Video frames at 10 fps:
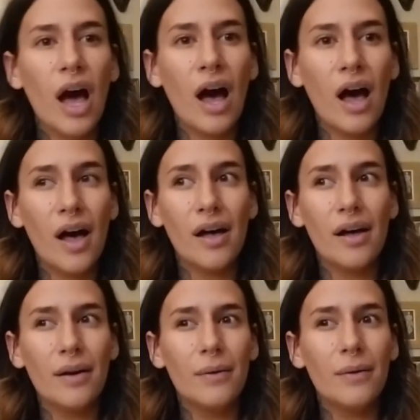
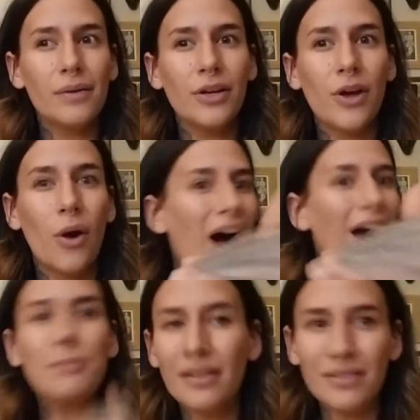you
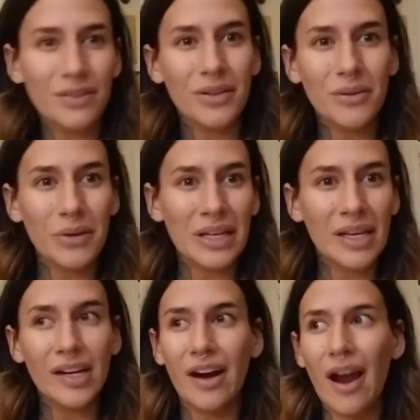I'm not the only one here,